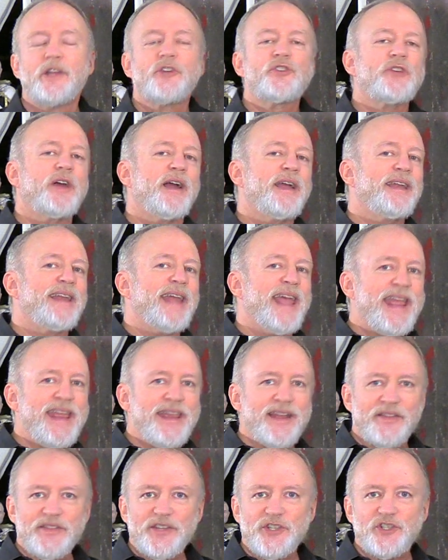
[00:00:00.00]
Try an A
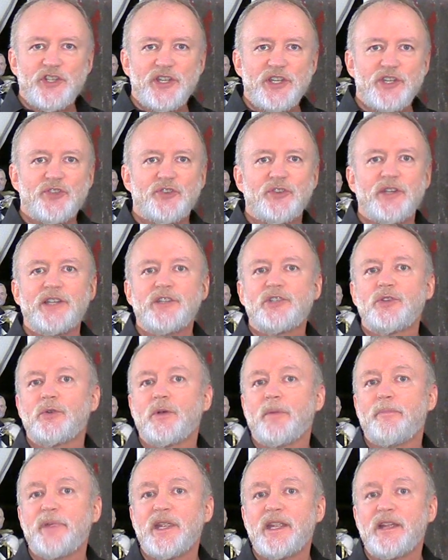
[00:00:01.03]
on the G string to
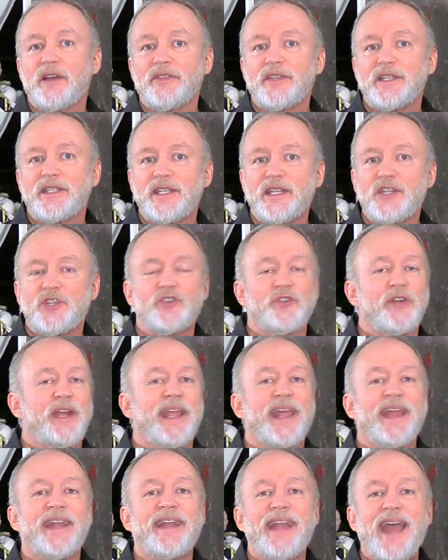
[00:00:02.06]
a B on the D string,
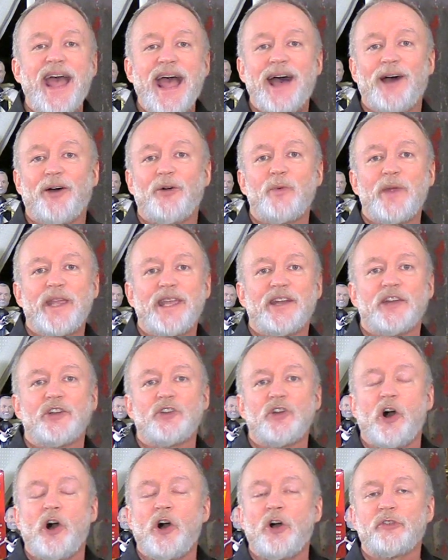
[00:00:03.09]
and now we get
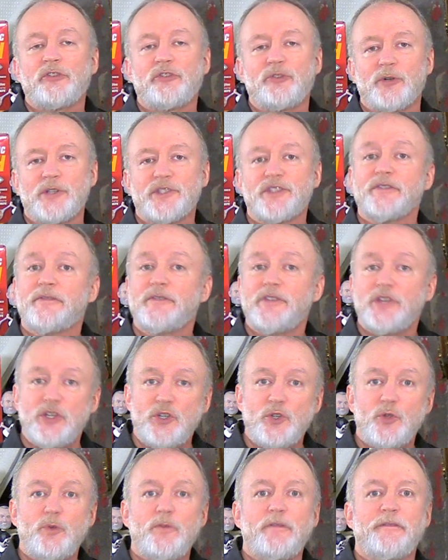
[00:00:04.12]
into all sorts of
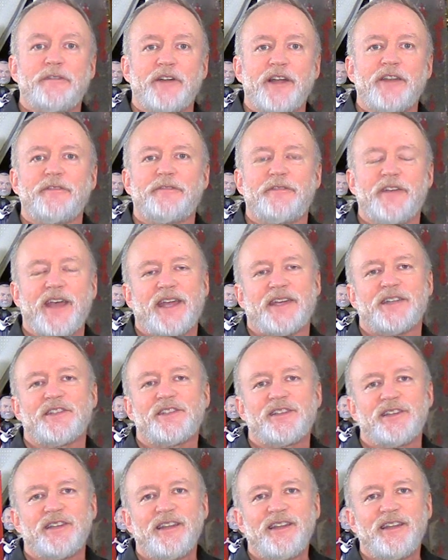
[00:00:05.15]
new fun
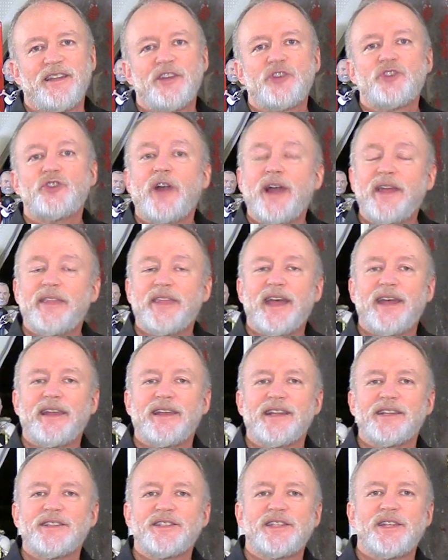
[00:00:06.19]
effects. Try that
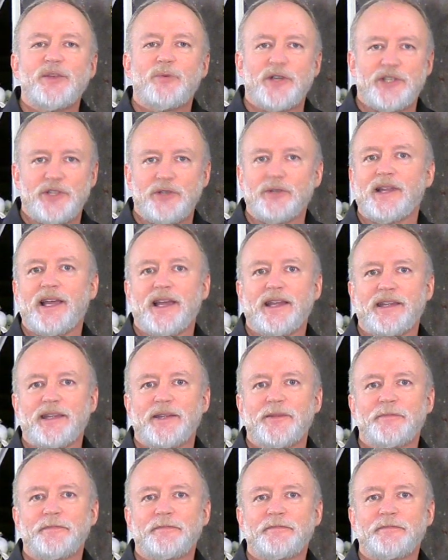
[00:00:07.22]
and see what you like.